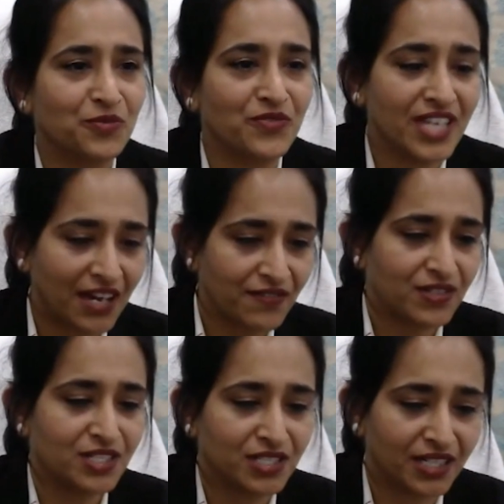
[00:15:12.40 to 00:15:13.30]
We have
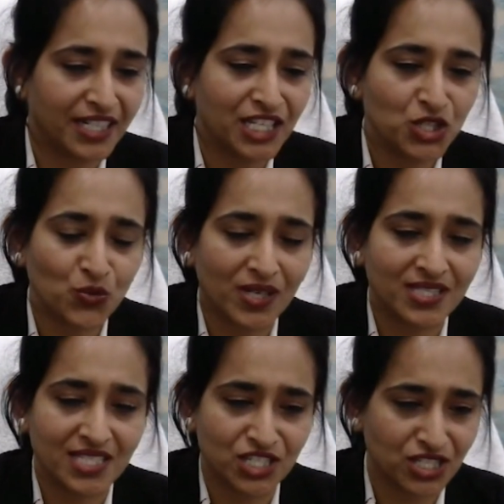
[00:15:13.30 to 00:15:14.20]
arranged one
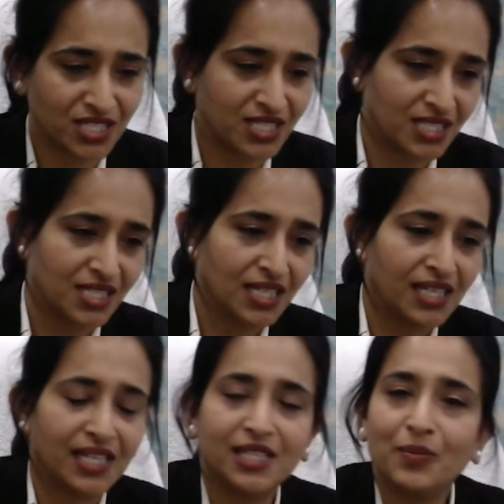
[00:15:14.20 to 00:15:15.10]
session
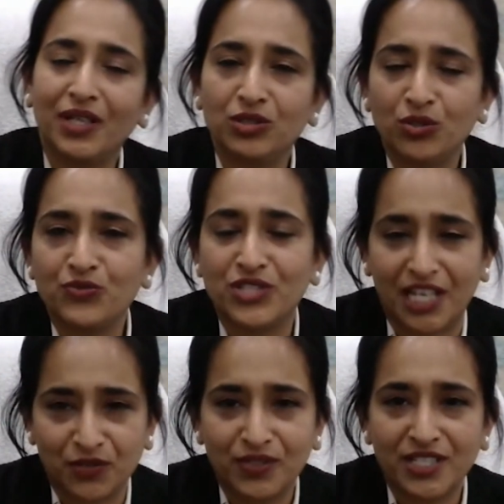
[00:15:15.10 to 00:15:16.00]
in the month of
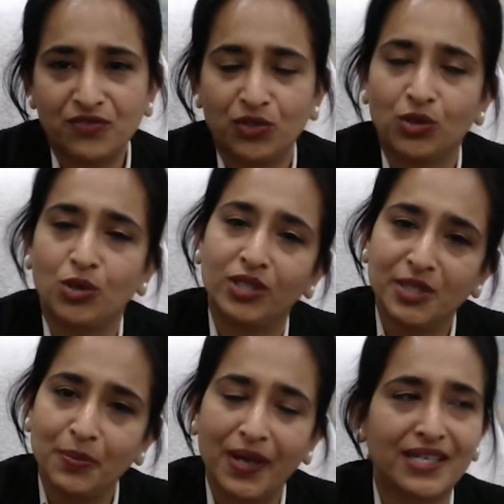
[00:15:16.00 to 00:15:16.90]
January for all
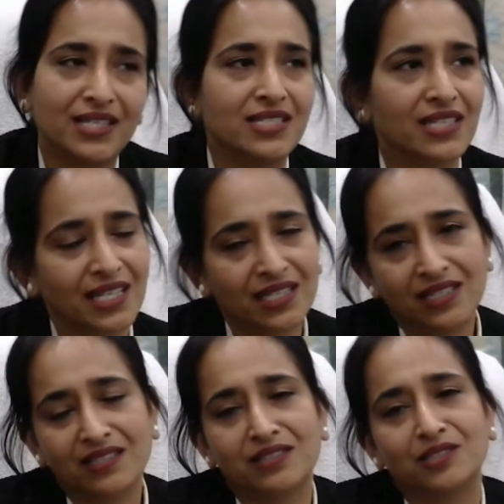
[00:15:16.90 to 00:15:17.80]
the parents and
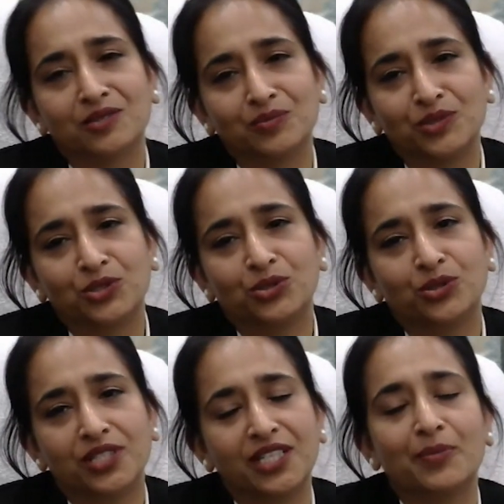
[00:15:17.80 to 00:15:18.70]

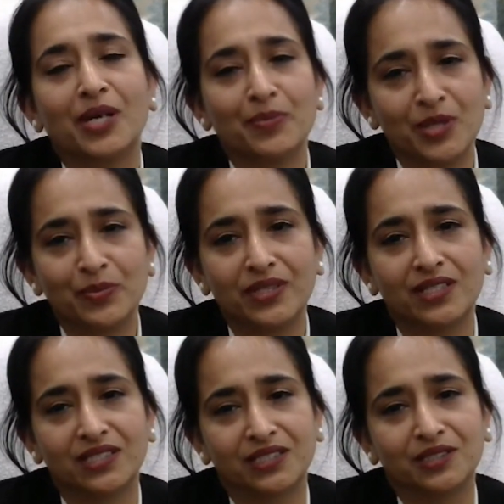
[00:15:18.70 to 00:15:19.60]
nearby
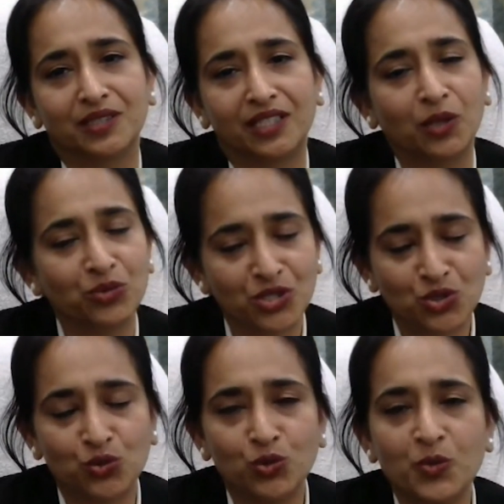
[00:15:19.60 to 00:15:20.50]
people around the
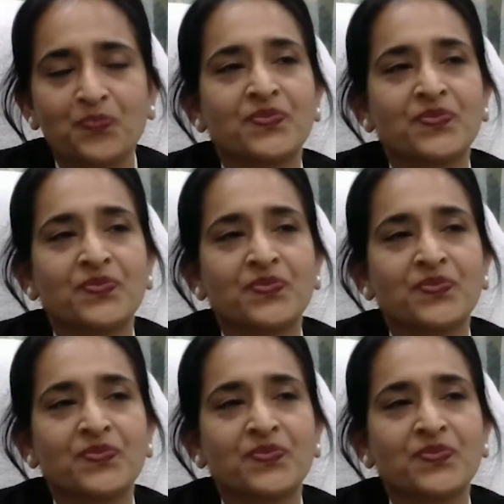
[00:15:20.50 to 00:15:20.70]
school.